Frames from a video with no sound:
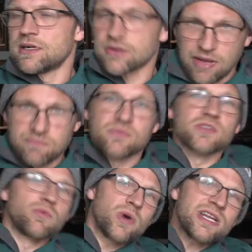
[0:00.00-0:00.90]
Okay.
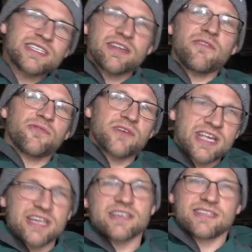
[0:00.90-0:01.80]
So what is a
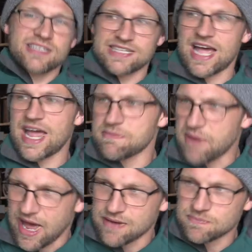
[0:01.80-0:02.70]
freaking design
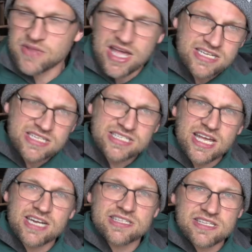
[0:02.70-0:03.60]
patent? As I
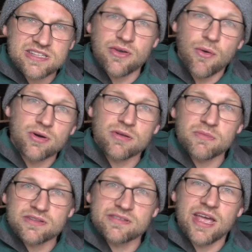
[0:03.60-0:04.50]
said, it's the
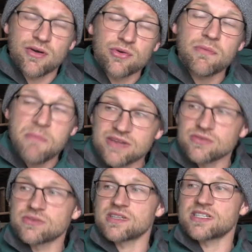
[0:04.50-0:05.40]
ornamental
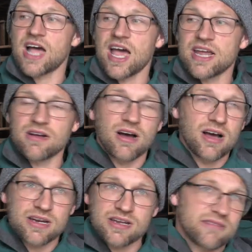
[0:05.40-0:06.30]
ornamental design
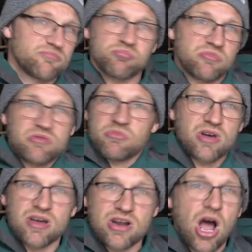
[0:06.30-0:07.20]
on an
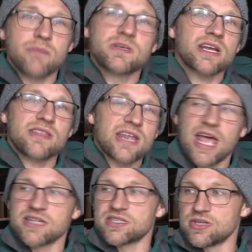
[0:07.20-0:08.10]
an object that
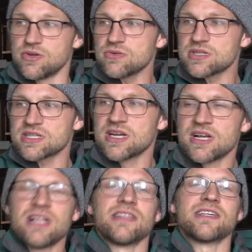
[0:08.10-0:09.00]
has use.
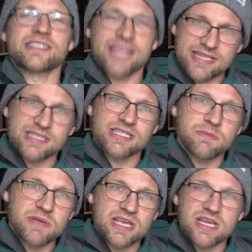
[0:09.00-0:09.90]
This tends
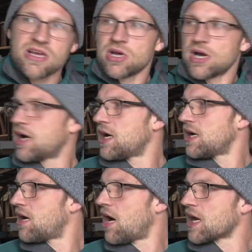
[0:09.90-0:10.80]
to be uh,
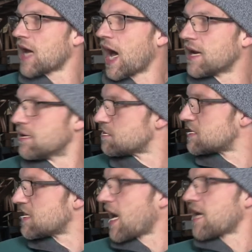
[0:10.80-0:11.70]
on
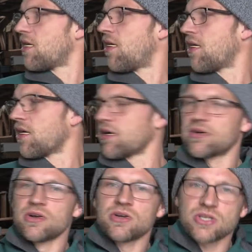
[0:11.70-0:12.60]
items that are,
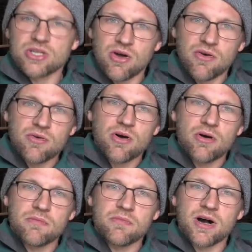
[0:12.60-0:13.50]
you know,
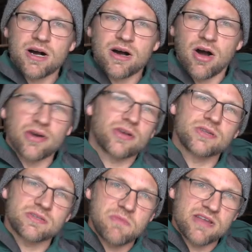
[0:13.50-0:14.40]
uh,
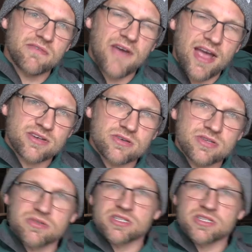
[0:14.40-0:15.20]
articles of manufacture, so